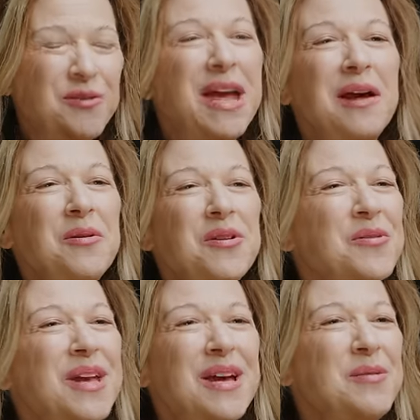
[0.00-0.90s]
You can't, you
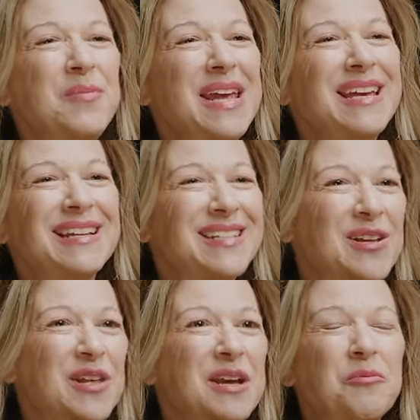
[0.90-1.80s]
can't make it
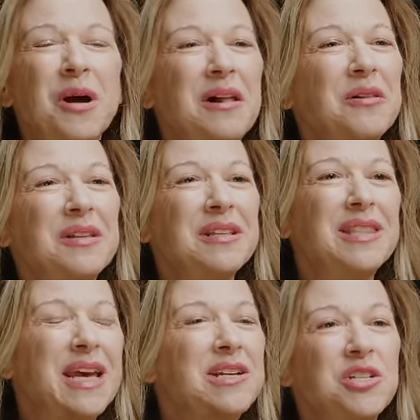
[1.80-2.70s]
so that, well,
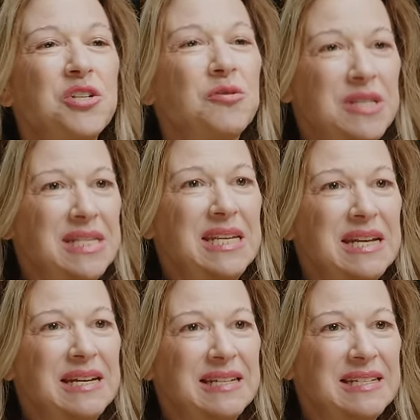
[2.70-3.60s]
they just don't
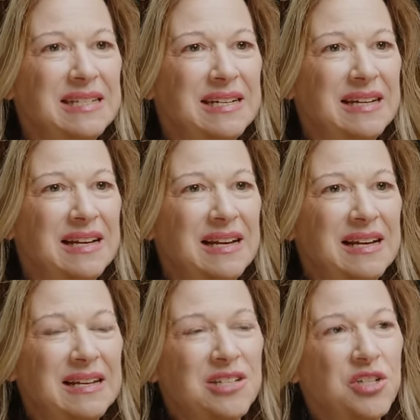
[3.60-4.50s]
see it.
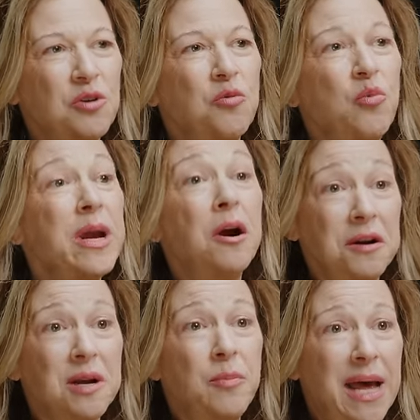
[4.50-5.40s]
So we
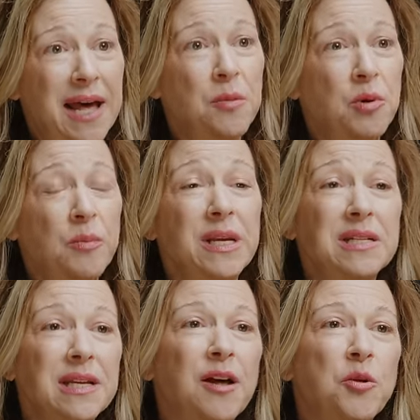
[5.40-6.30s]
aren't compatible
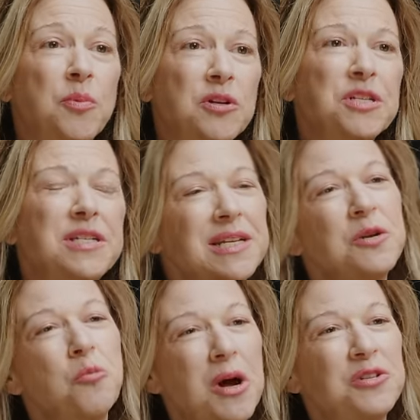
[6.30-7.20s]
because the other person
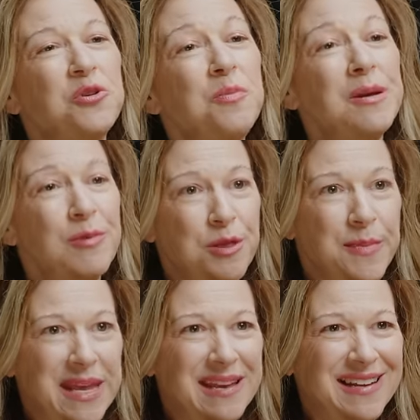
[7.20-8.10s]
doesn't want to be with
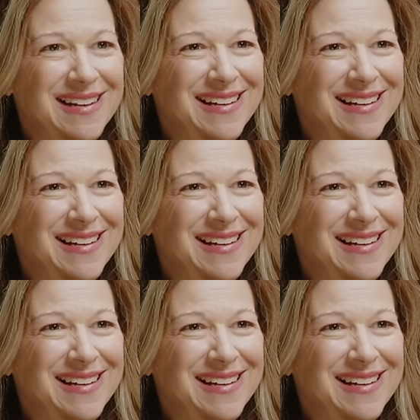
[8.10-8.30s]
me.